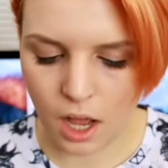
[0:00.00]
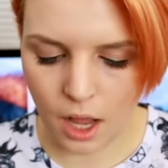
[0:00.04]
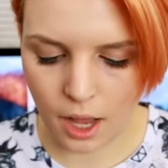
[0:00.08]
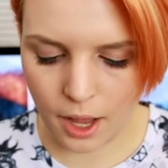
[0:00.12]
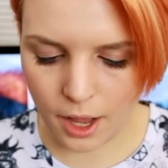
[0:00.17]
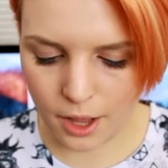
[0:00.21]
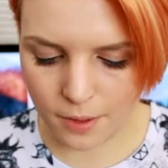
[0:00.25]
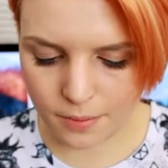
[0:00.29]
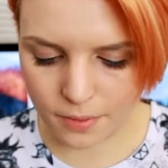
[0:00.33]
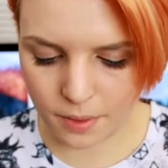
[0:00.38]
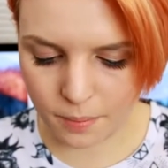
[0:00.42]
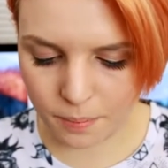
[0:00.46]

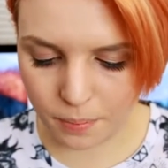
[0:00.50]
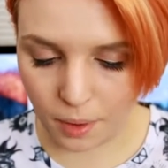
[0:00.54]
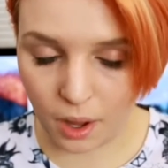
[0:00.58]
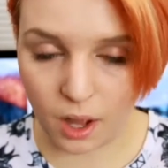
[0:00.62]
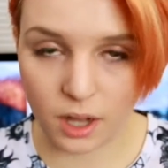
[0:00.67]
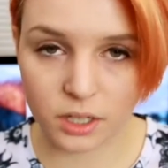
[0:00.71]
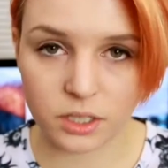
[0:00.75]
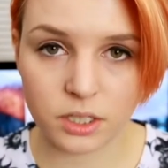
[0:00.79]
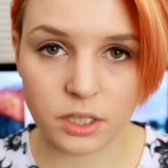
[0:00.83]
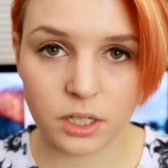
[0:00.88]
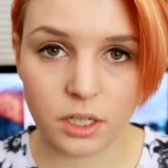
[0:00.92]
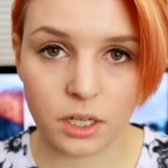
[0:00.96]

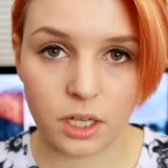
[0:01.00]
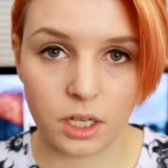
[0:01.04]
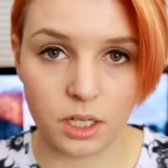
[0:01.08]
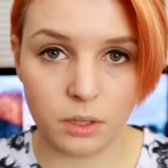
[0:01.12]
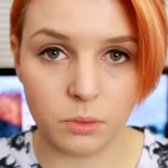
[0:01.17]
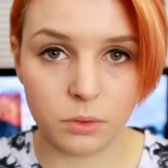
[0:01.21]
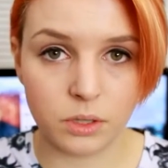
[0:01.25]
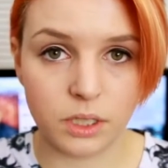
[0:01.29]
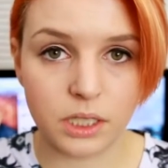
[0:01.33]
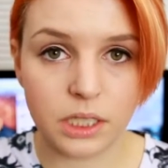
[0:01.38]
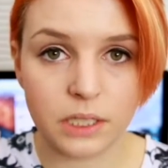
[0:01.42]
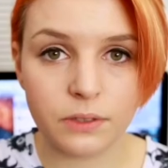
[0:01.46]
But
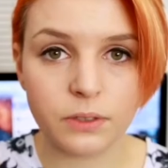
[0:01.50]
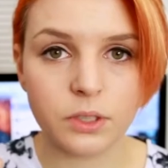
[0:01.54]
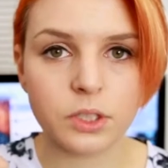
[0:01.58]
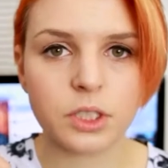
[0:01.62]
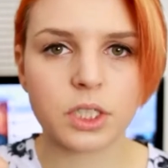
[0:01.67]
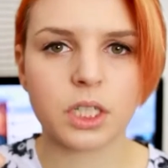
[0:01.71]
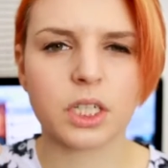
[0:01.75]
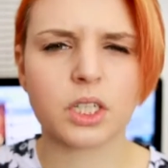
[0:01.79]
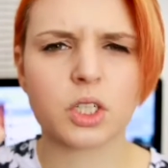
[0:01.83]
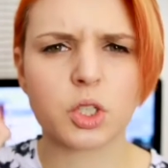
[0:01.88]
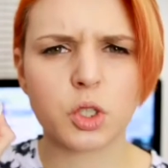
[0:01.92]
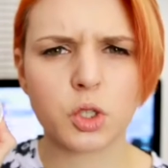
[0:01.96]
it will leave your
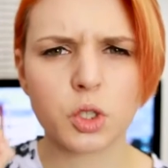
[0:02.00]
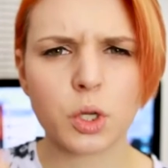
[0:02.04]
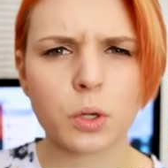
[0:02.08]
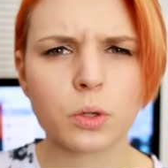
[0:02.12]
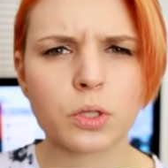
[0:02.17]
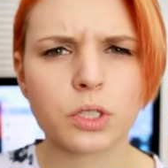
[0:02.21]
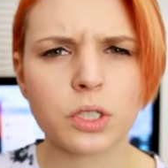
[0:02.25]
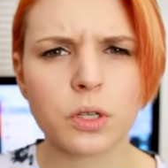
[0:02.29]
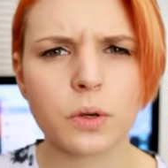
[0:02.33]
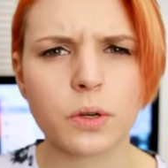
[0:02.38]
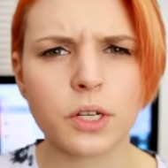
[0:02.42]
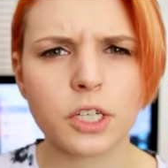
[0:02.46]
skin
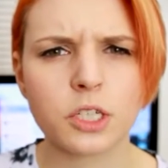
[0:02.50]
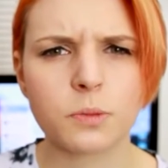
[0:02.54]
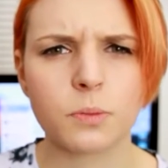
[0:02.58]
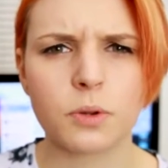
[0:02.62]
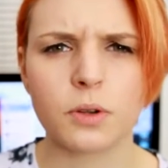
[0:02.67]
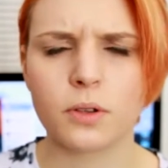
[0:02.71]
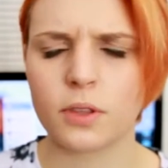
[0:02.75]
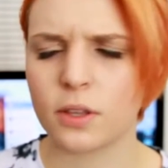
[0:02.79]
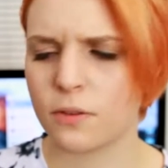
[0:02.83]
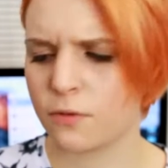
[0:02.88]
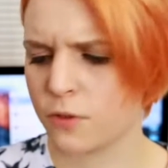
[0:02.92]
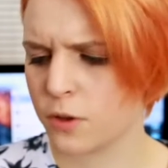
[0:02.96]
so silky
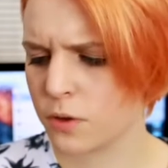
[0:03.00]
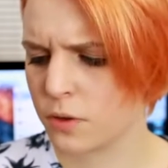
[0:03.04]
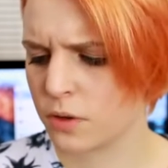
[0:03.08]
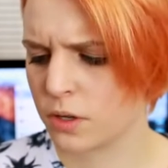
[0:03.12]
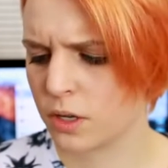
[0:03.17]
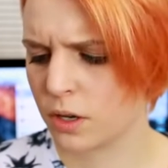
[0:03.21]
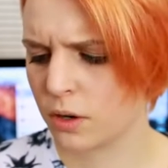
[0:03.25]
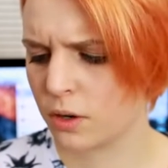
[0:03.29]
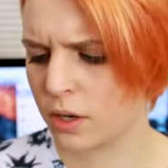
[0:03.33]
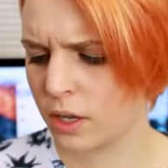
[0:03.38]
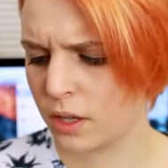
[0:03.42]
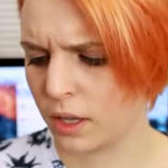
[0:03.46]
smooth. If you
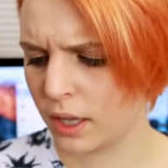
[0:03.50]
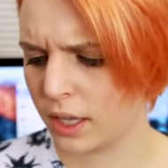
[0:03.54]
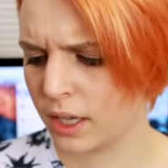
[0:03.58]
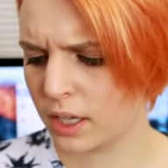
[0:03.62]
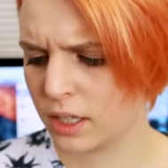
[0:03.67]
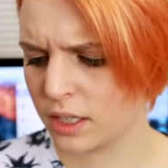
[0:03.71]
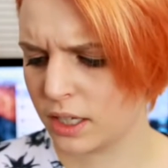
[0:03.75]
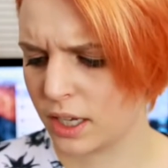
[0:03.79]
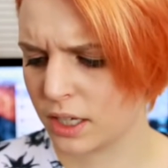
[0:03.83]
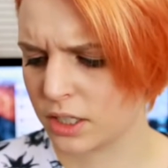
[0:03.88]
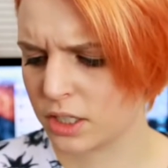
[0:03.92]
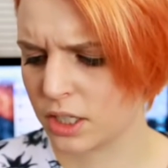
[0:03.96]
can go,
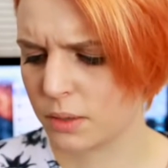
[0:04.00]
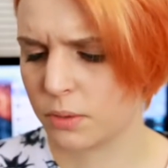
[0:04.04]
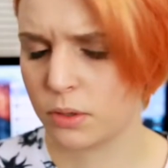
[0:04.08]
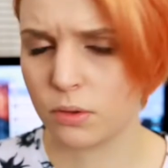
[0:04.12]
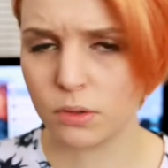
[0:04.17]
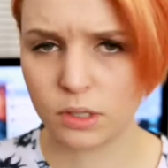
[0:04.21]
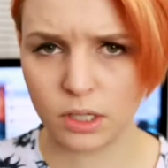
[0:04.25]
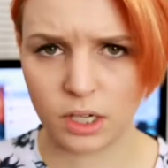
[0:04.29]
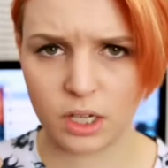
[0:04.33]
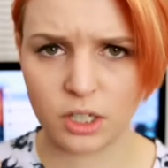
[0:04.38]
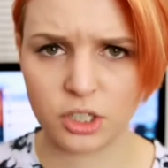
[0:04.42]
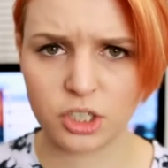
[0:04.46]
next time
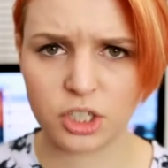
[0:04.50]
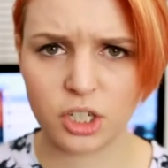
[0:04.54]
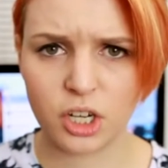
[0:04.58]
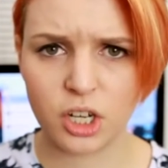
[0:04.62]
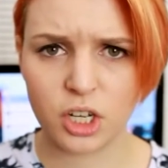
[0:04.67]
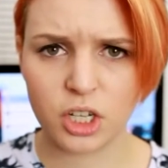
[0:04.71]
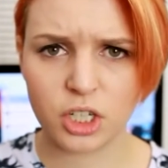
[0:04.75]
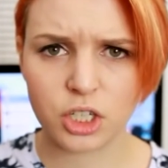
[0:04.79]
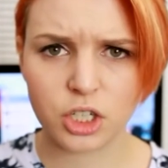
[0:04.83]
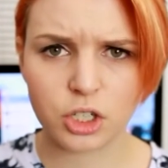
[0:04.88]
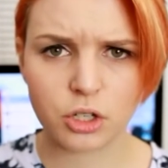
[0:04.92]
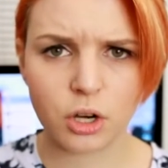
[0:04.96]
you're in Lush,
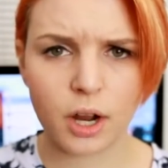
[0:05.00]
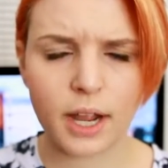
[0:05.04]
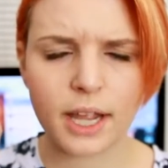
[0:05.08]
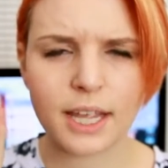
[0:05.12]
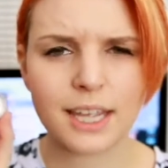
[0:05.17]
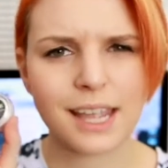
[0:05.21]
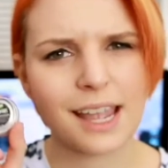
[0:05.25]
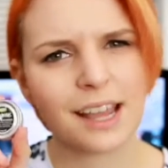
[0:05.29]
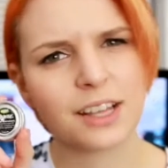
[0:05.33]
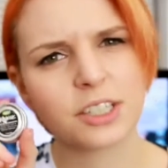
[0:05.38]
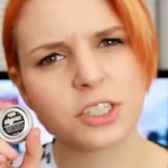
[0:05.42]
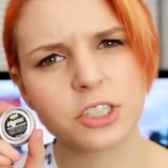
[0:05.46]
try
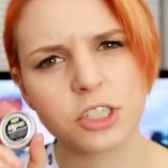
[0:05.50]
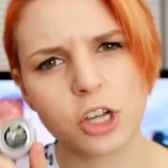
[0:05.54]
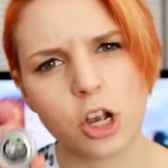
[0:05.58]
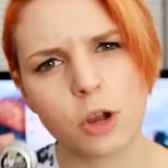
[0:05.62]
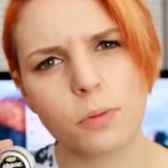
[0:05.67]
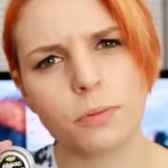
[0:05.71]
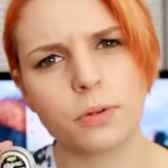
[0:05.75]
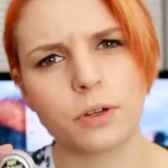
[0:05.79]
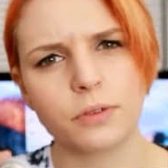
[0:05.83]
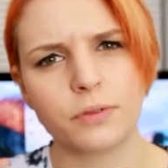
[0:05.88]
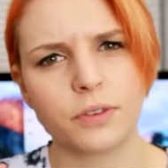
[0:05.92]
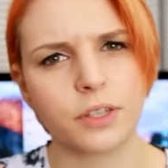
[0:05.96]
and get a
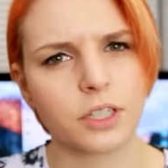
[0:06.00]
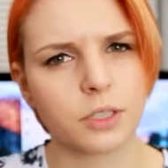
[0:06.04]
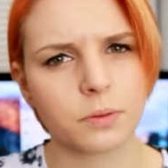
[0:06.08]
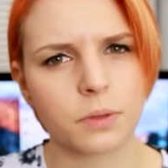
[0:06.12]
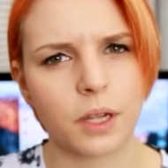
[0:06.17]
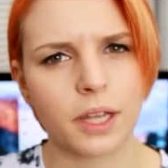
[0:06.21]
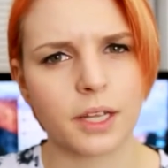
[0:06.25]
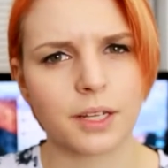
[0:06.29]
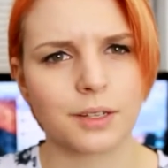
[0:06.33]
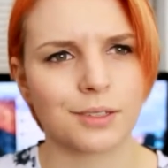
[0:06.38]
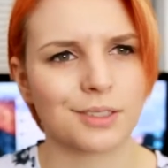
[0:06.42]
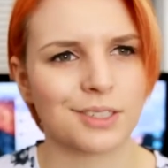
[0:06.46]
sample of
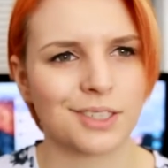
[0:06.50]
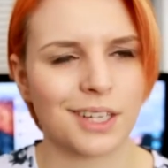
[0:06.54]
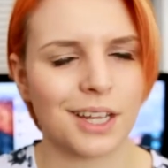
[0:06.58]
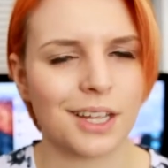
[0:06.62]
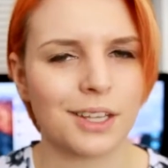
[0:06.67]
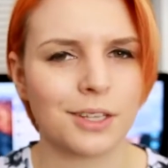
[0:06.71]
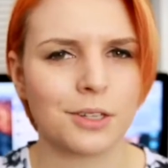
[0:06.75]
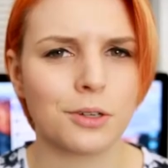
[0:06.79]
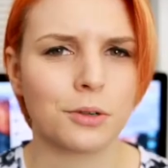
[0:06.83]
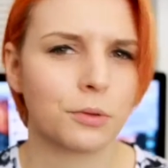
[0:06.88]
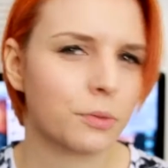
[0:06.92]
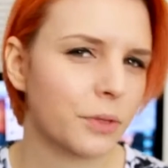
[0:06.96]
this. Like,
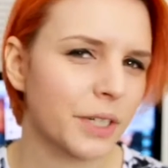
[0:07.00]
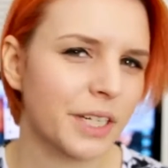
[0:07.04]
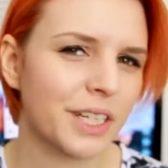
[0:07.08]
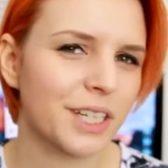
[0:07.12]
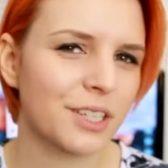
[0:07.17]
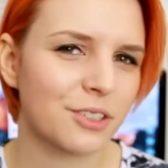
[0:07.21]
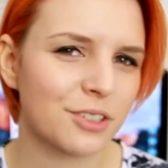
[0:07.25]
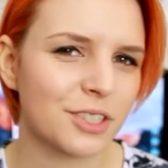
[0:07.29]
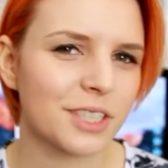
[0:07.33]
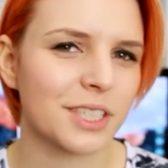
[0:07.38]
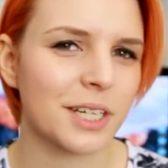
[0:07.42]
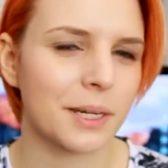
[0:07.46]
say that you're
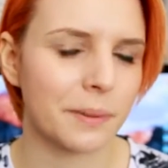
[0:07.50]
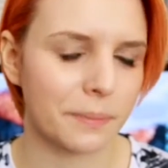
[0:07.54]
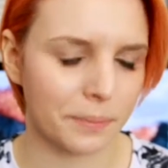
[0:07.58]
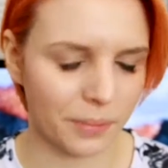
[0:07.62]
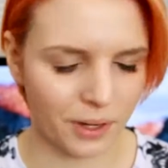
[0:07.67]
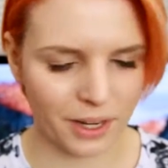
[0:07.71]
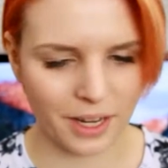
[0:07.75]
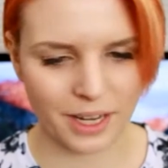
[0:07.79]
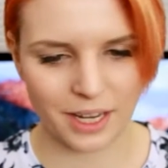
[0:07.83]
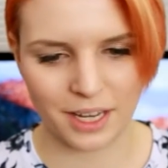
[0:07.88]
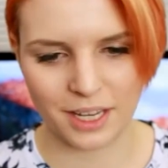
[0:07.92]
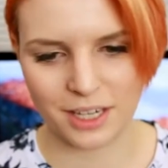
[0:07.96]
really interested in
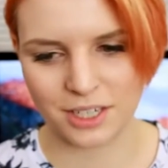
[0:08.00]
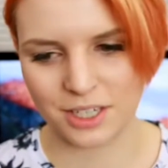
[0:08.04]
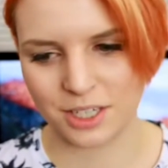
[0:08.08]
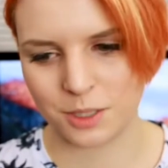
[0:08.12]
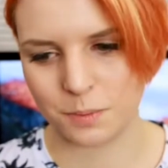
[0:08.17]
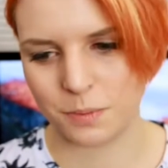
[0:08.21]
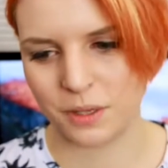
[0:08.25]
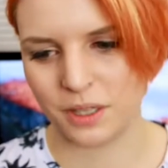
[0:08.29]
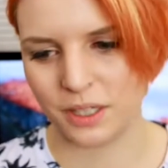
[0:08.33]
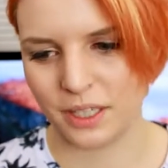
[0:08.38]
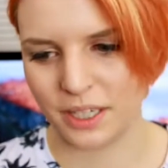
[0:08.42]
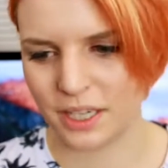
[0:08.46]
buying it and
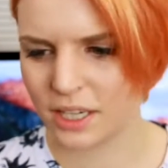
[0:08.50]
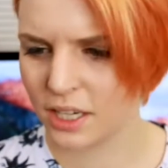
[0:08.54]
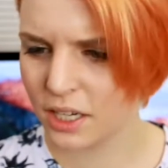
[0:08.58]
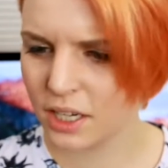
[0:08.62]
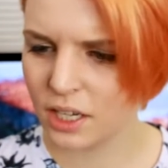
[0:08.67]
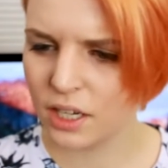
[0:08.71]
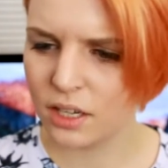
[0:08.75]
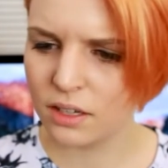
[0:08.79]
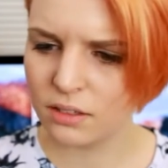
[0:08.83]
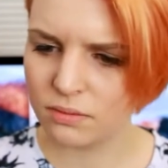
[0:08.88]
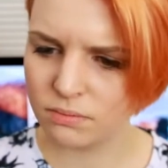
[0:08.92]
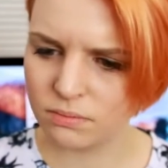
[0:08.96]
just be like,
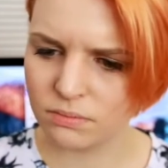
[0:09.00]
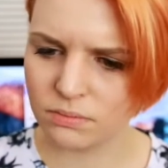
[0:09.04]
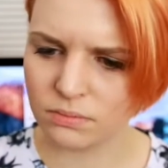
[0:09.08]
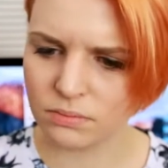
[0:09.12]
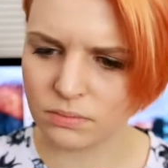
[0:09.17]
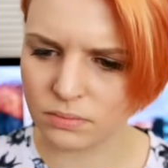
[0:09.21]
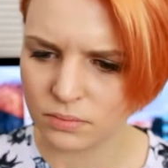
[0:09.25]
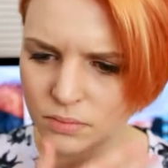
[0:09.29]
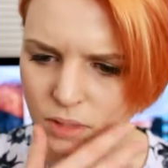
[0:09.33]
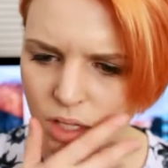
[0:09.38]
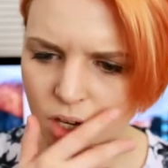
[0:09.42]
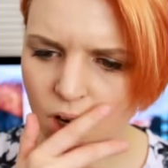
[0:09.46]

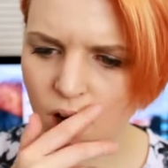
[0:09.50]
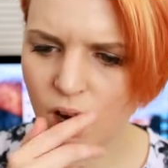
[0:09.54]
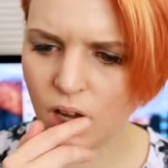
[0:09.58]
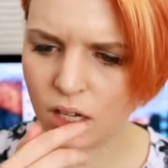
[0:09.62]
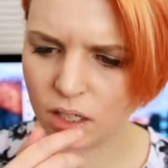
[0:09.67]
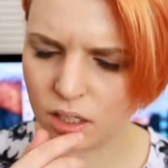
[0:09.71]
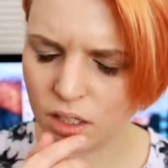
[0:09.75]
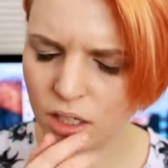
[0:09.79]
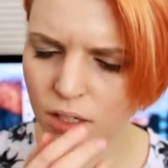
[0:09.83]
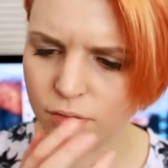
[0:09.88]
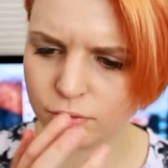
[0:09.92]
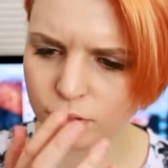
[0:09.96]
I'd
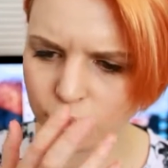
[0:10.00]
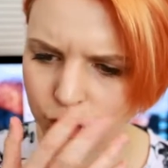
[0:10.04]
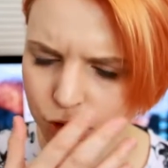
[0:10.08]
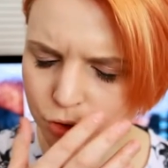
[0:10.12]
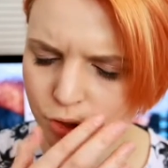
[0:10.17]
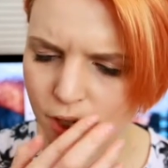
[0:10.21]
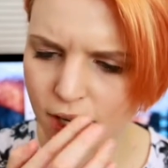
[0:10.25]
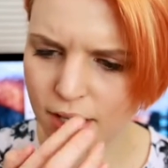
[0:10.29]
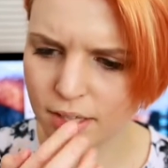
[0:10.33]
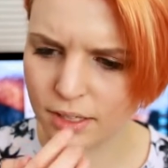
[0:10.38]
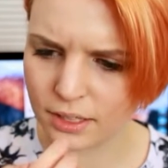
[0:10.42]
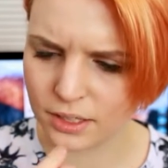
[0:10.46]
love to
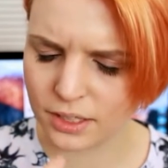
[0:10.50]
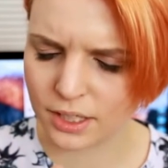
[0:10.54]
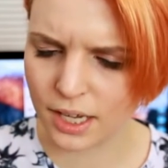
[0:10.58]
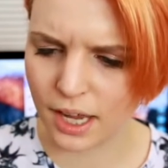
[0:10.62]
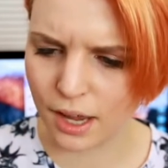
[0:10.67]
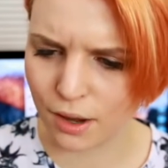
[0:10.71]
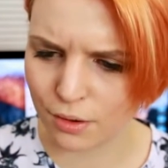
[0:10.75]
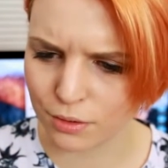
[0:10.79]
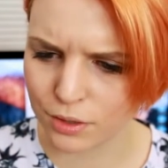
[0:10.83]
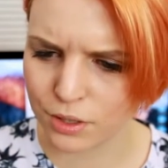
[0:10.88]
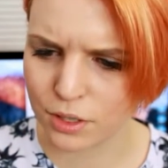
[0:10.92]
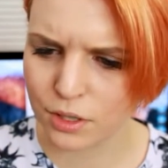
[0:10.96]
try this
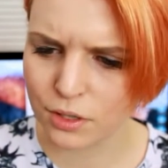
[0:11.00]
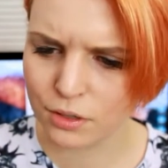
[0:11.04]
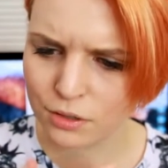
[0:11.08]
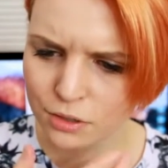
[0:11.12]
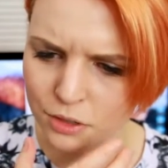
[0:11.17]
out.